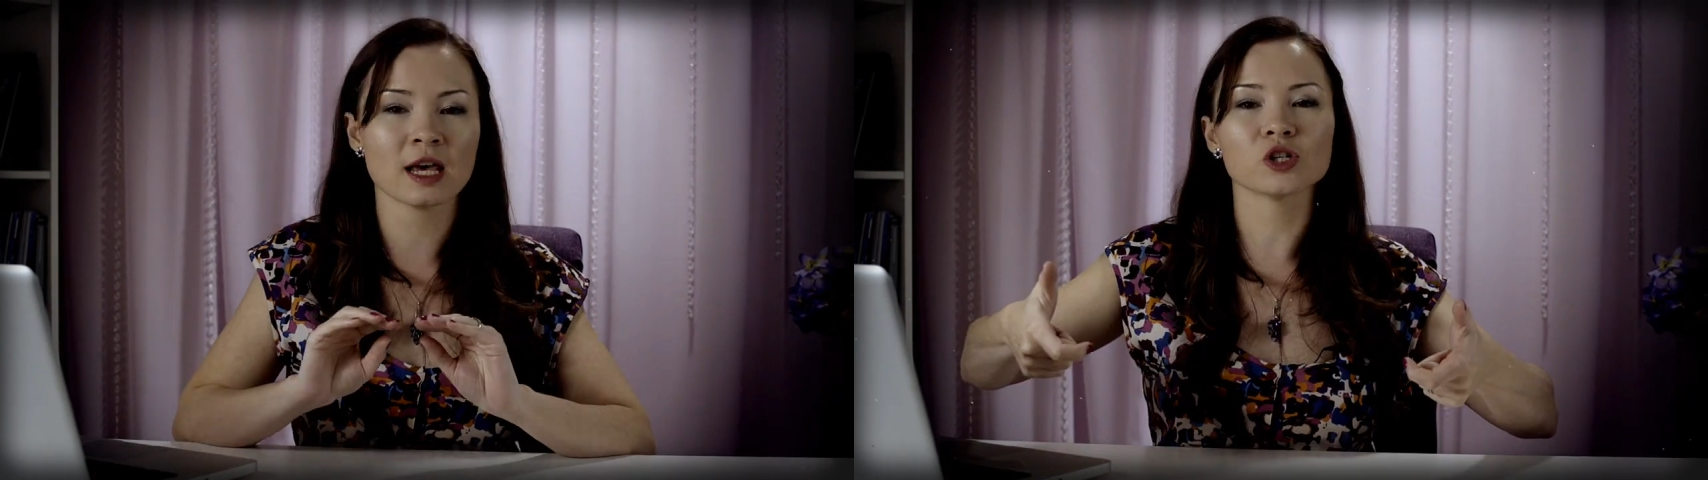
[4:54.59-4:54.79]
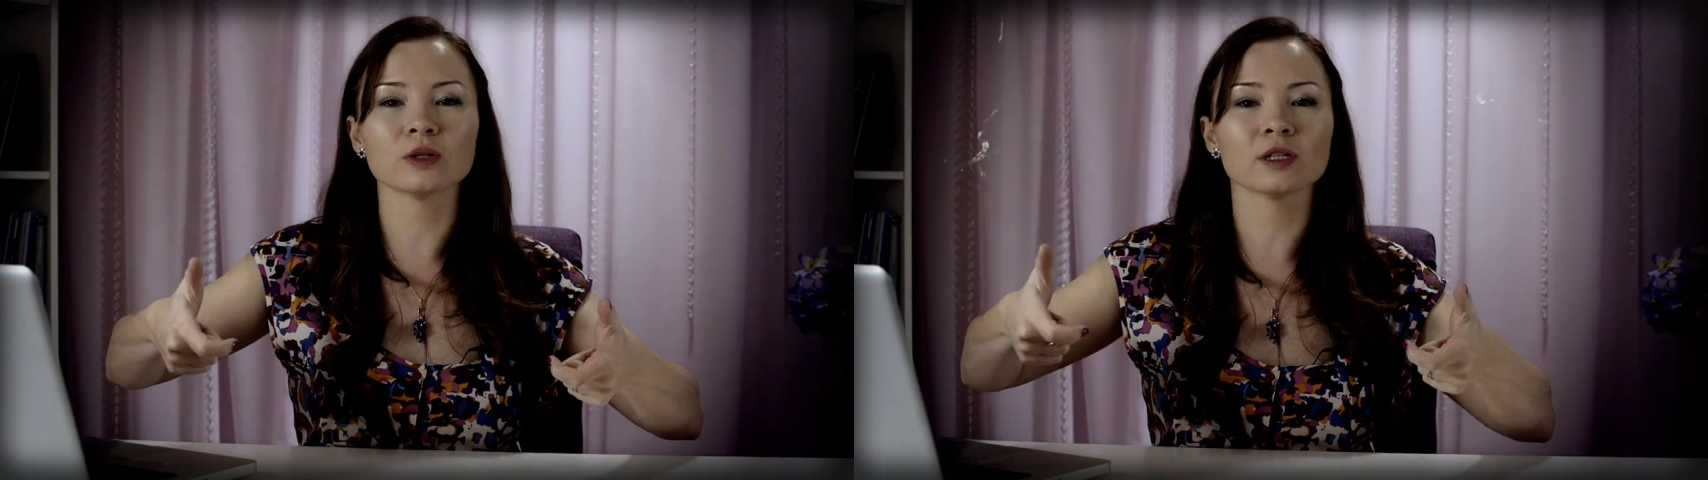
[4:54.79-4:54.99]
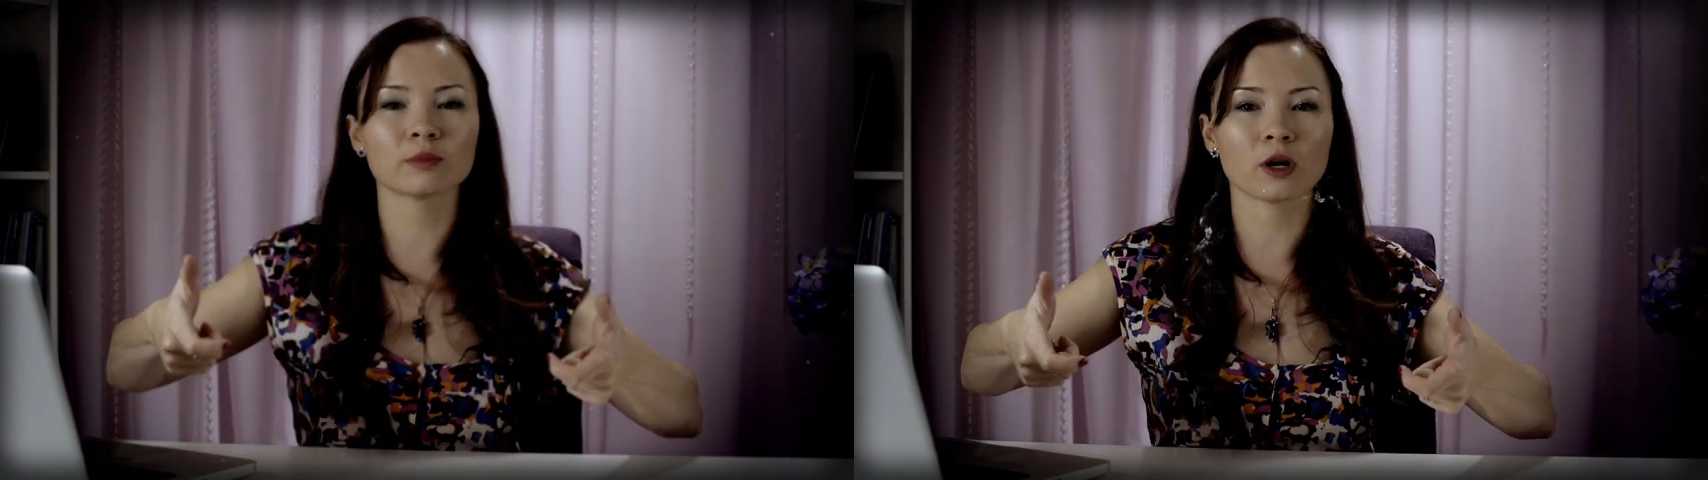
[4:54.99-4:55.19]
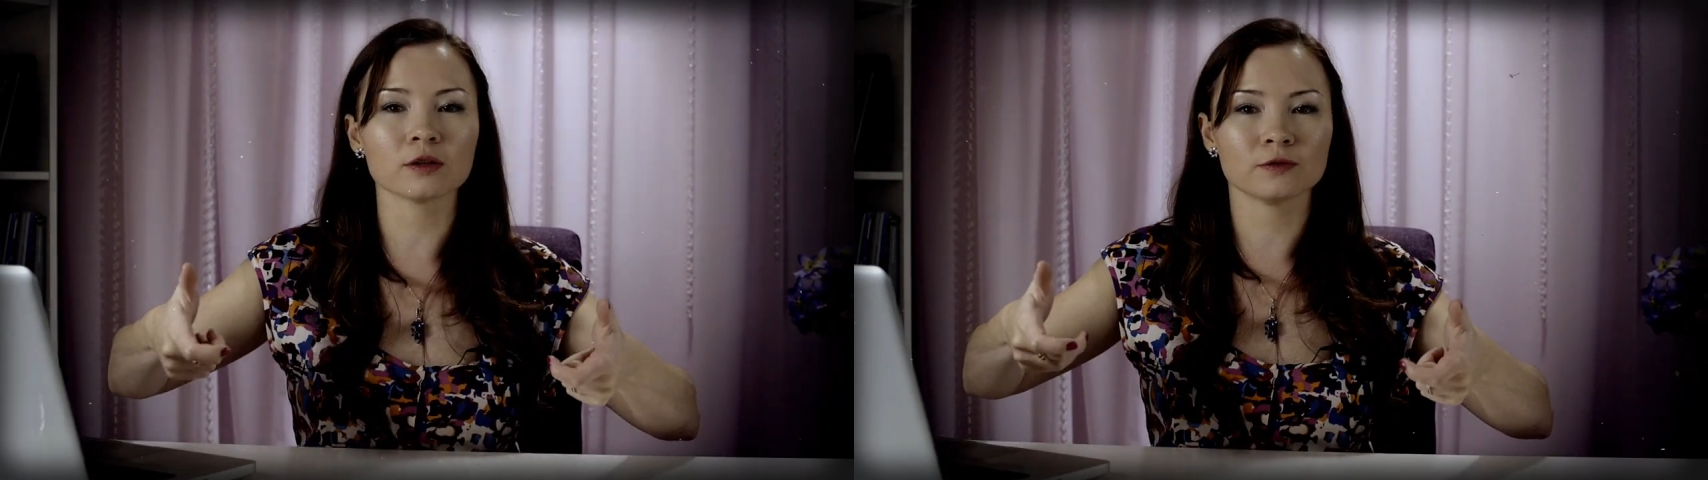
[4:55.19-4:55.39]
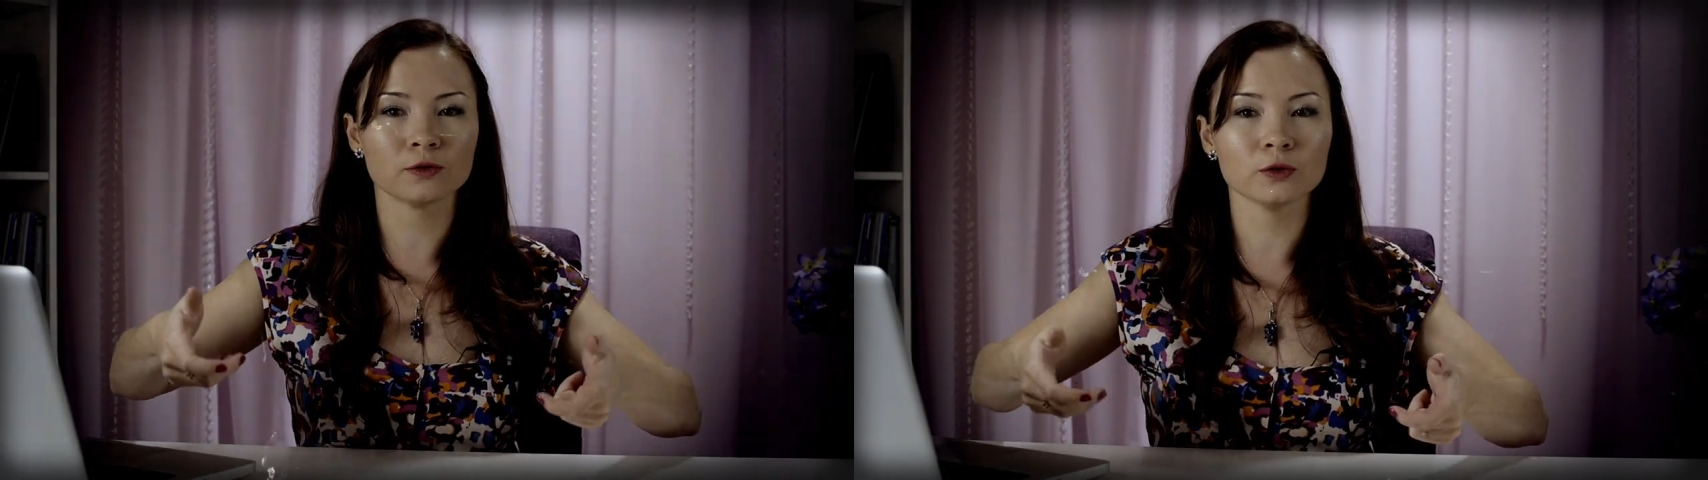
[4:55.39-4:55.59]
She only
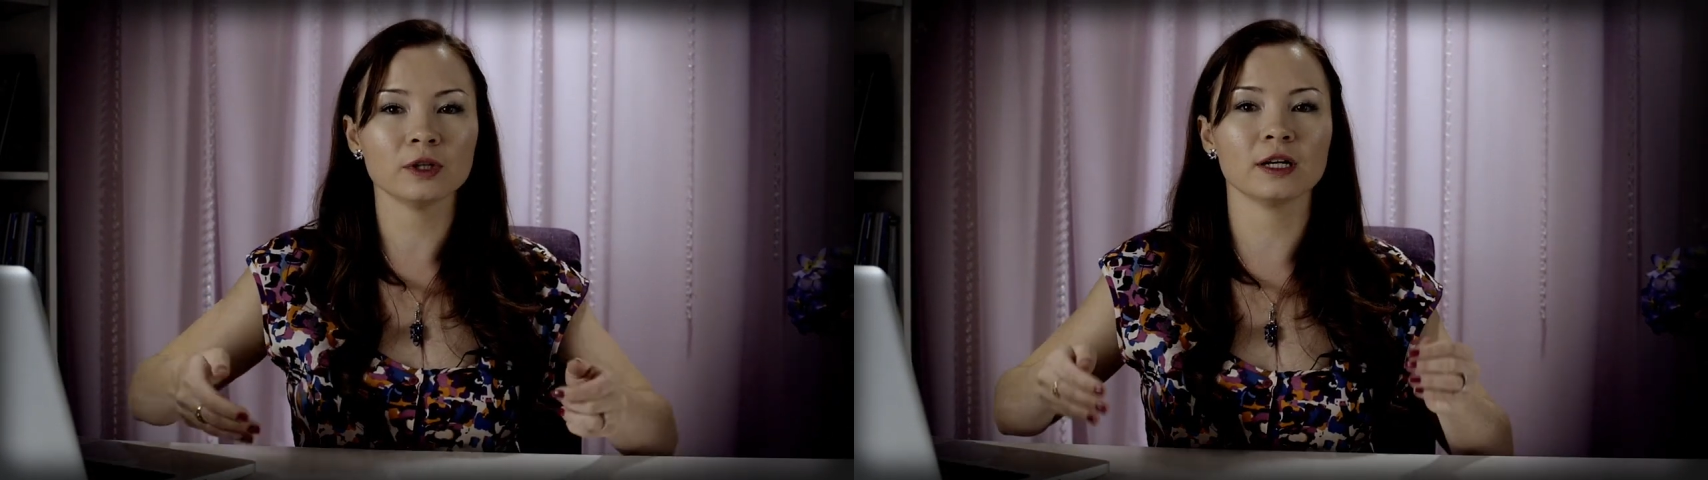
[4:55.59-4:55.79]
brought food